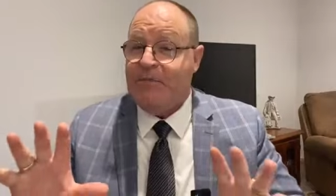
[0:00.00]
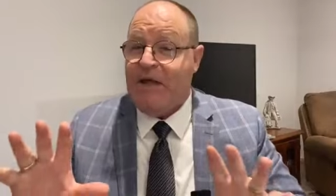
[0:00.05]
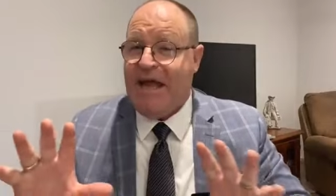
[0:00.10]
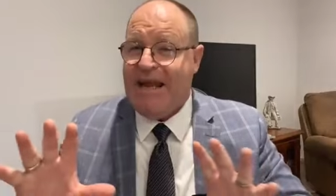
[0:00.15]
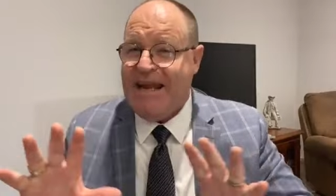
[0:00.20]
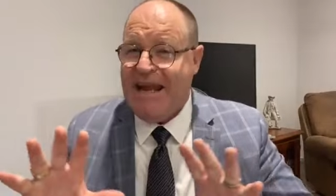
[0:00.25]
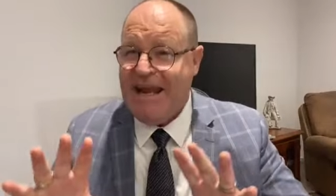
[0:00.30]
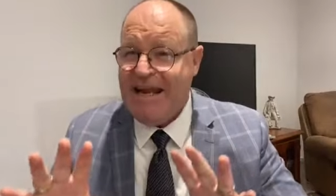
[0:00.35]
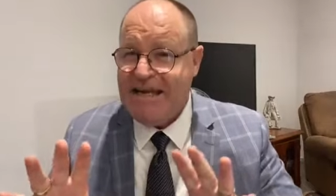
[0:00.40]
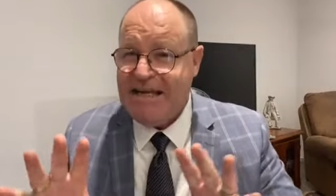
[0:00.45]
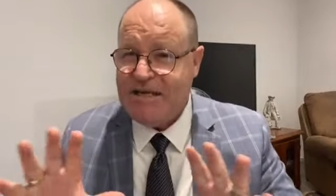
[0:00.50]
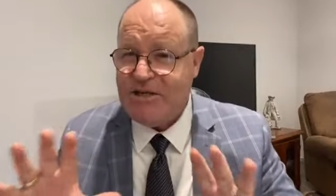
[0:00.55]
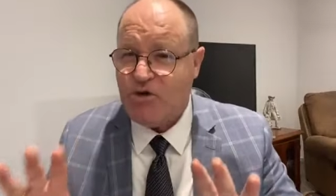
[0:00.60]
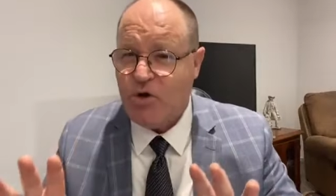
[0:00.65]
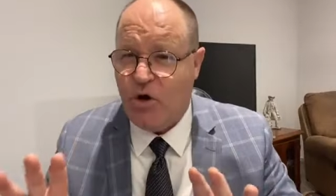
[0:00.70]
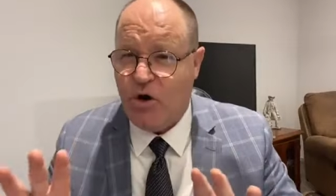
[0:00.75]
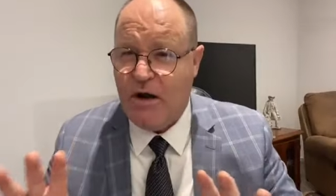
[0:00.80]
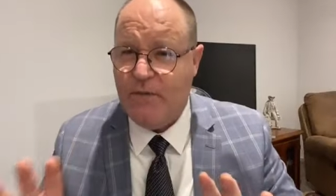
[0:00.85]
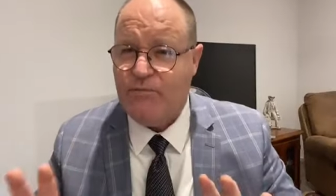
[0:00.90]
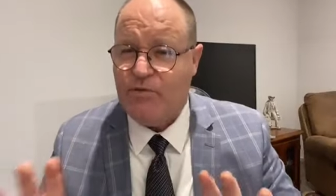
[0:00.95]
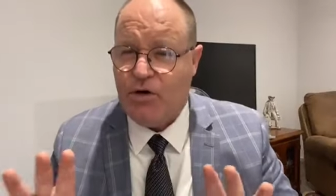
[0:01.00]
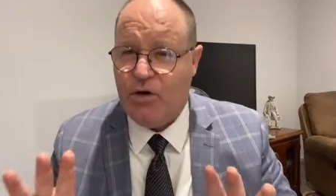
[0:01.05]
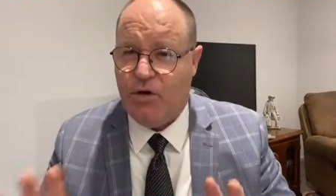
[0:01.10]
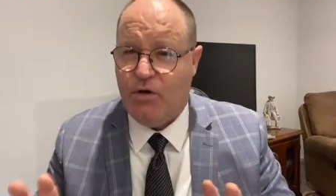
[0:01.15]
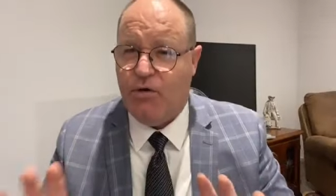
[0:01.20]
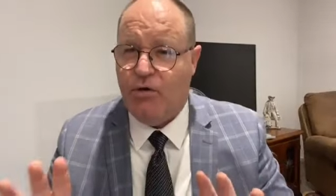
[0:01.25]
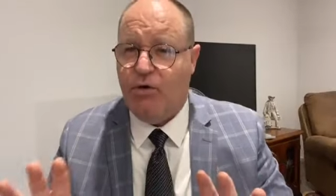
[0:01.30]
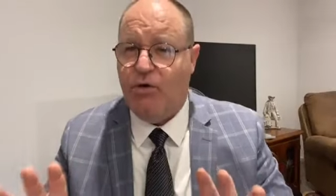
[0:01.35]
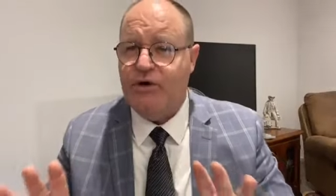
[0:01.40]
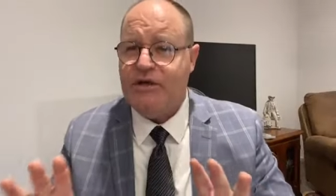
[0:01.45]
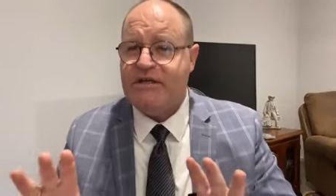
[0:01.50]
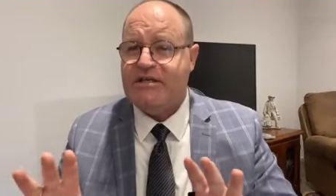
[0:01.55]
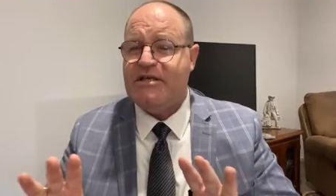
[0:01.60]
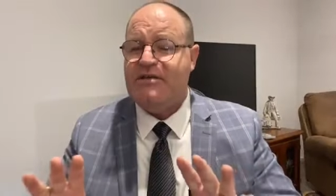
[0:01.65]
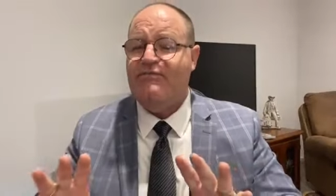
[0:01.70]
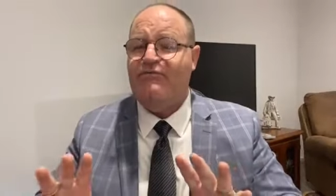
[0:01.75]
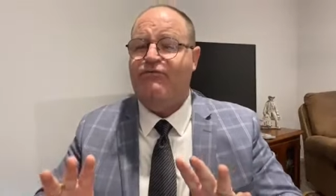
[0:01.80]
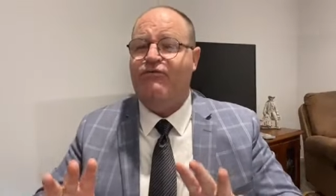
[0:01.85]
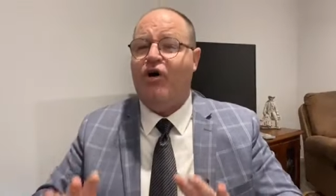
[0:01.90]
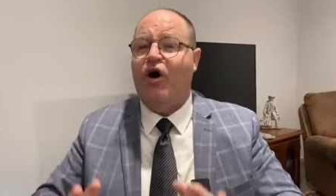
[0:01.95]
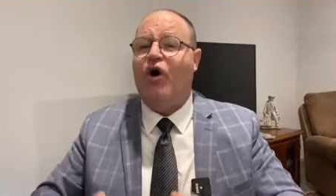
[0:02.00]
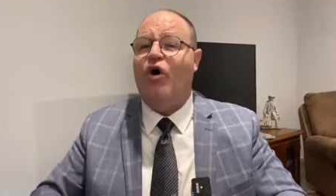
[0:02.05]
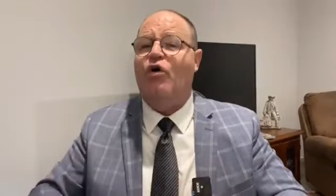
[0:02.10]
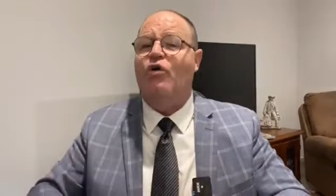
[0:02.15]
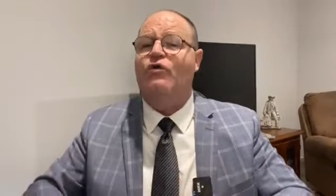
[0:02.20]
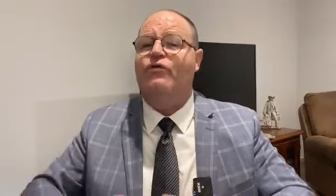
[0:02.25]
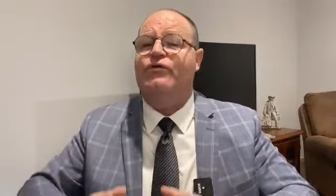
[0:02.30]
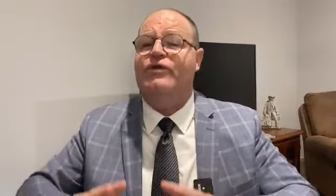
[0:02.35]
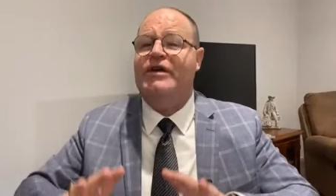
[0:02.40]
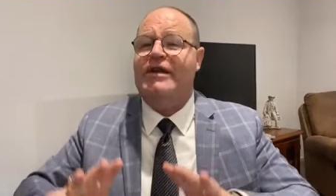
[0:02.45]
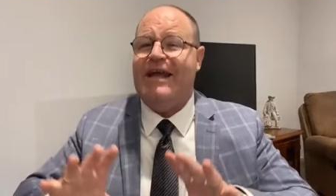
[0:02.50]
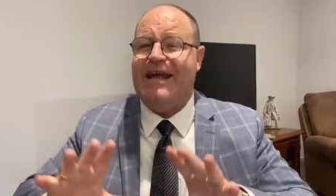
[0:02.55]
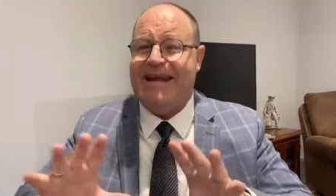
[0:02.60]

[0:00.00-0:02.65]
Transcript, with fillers: And anytime the Lord is involved in